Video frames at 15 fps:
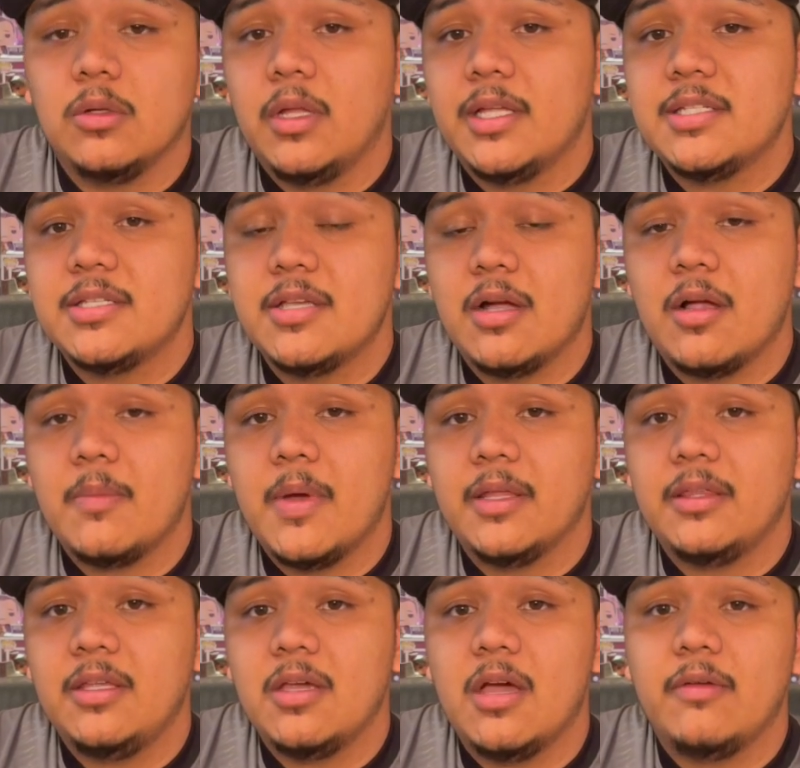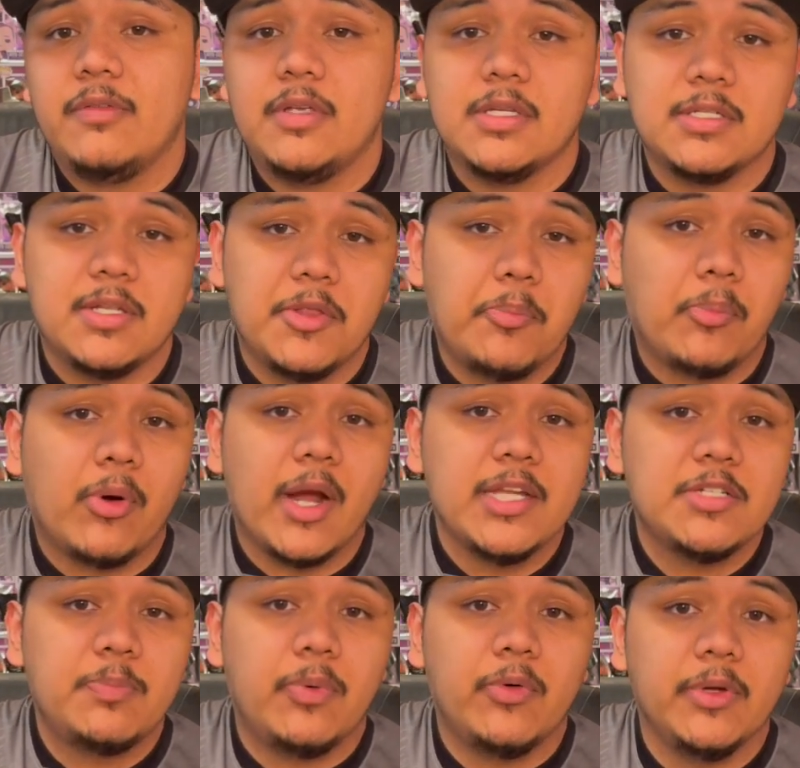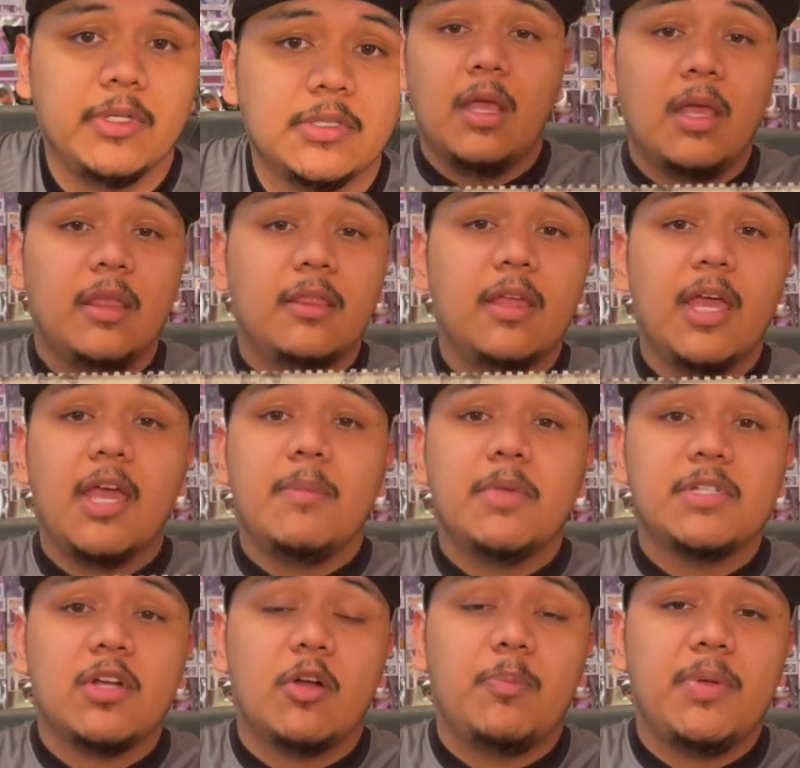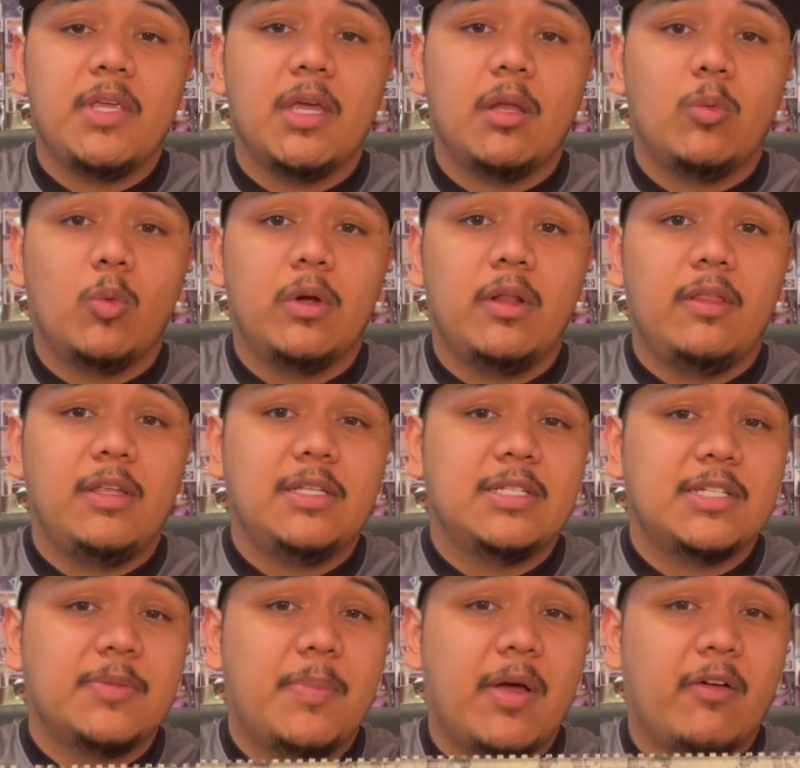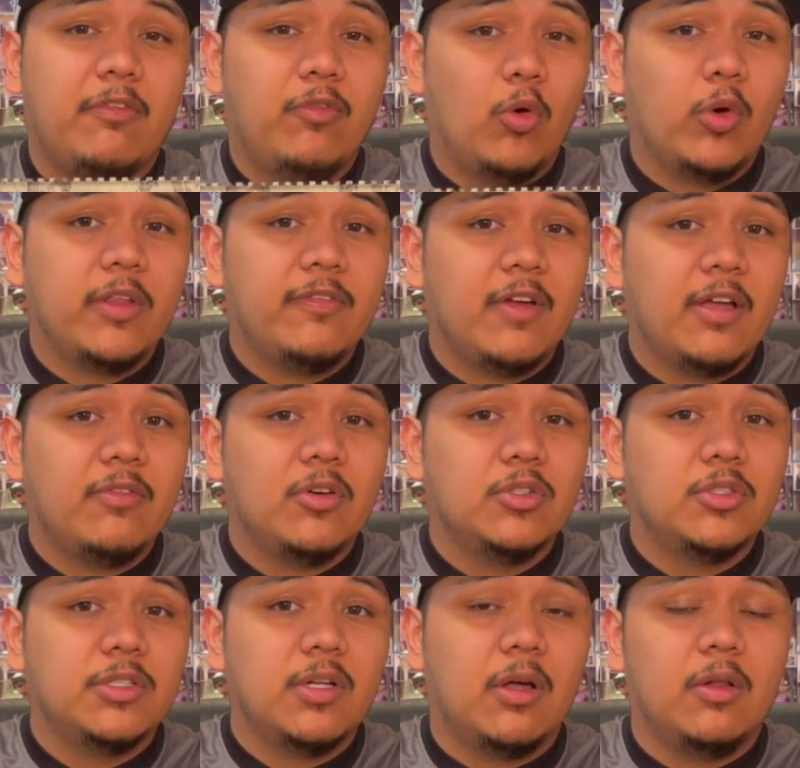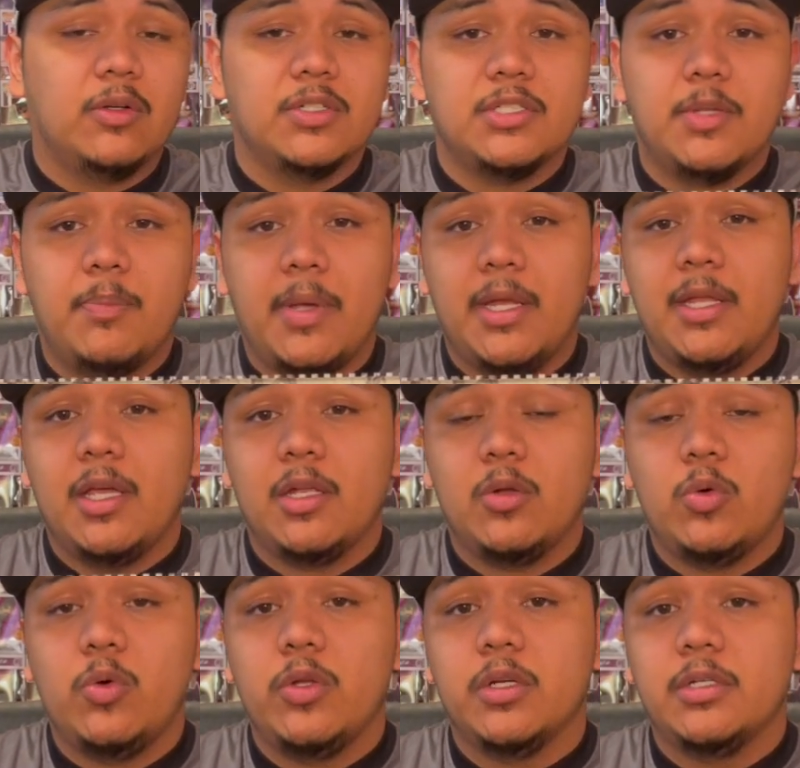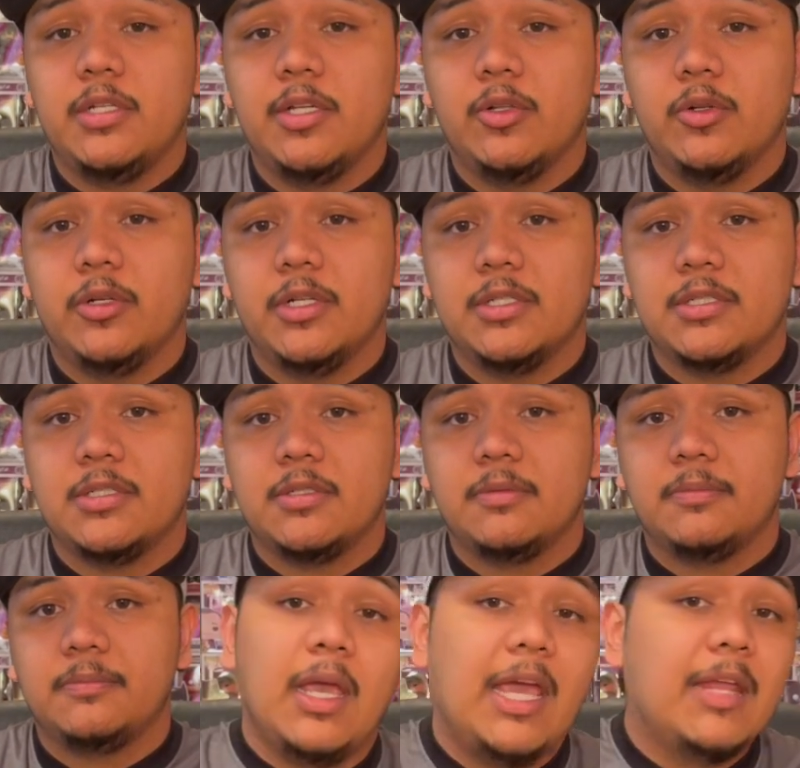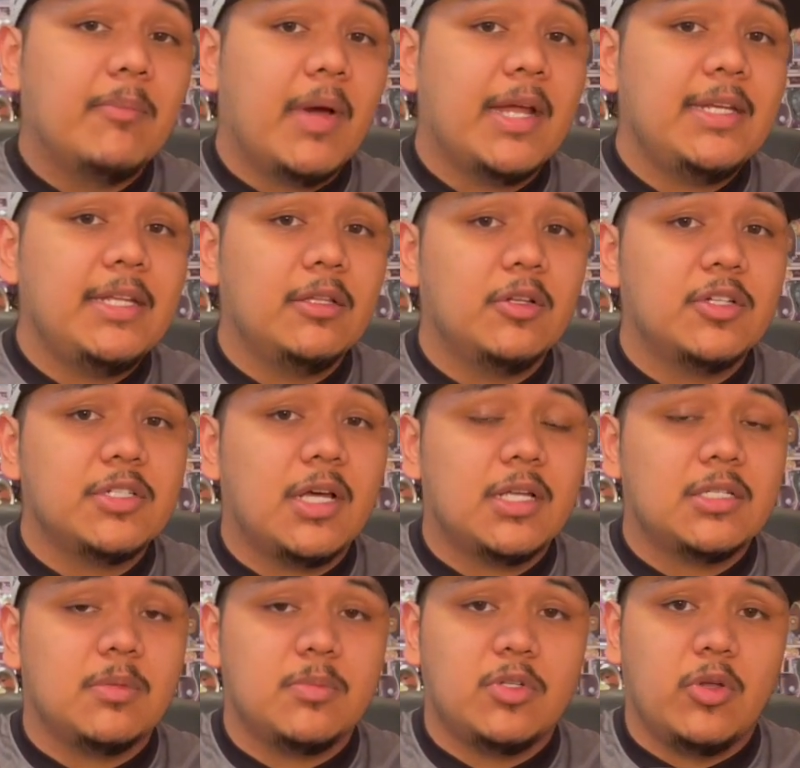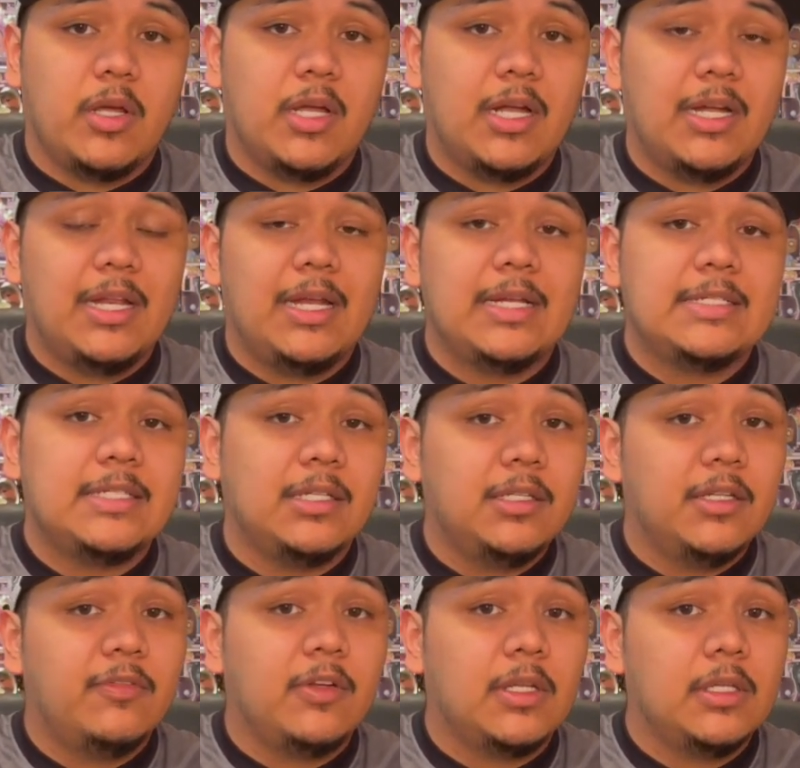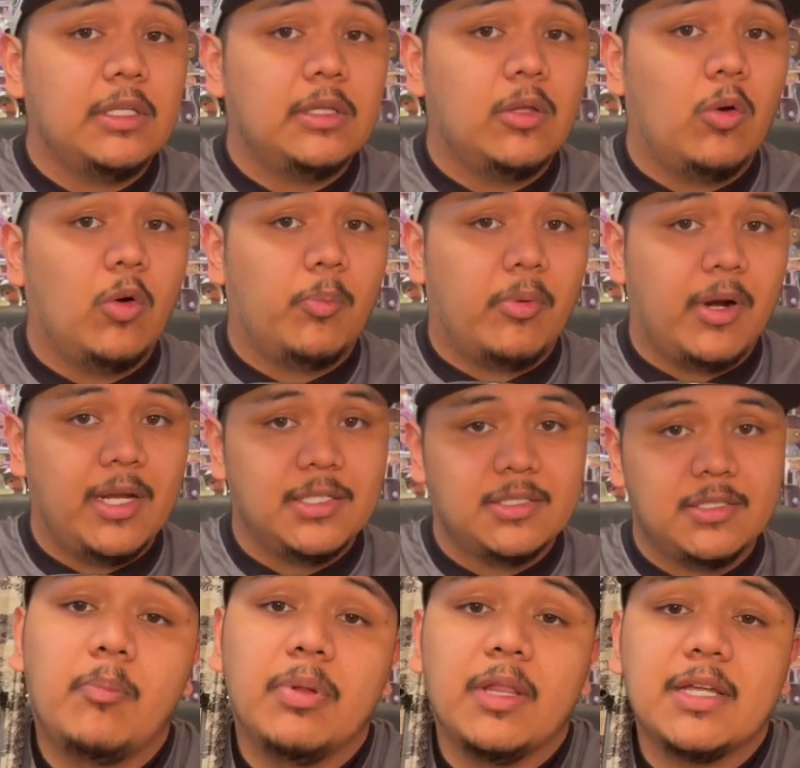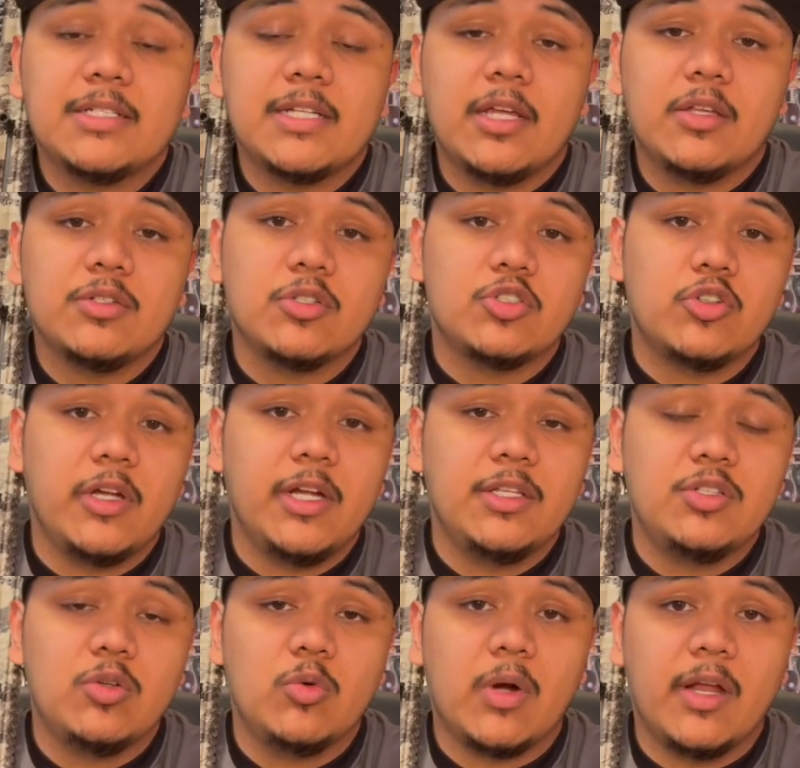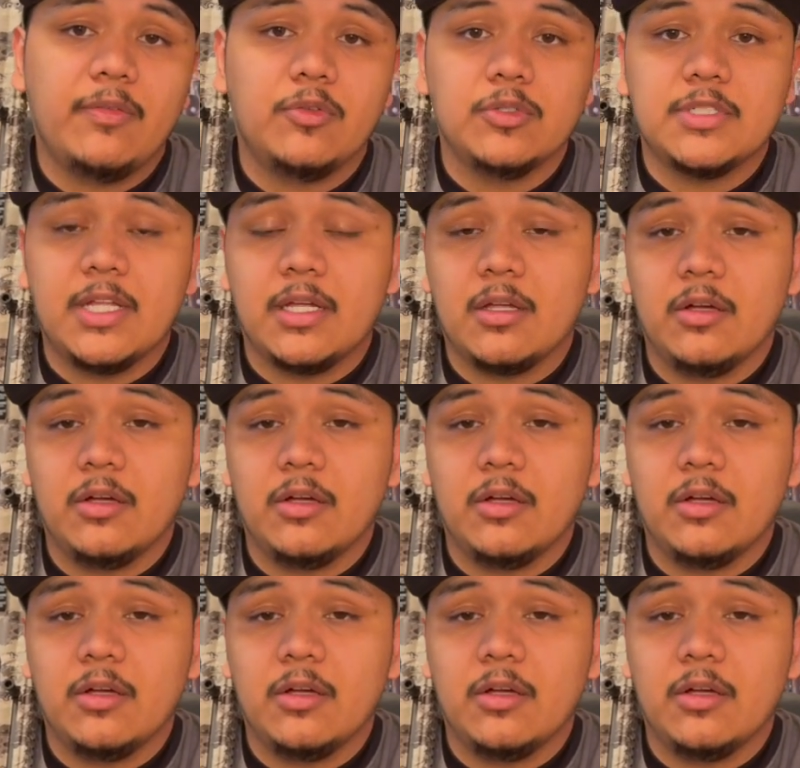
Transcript: let's talk about the obvious, the price point. The MSRP on one of these is about $4,500, depending on who your dealer is. And my dealer is awesome, so I got it at a significantly lower price. Plus, I also traded two rifles that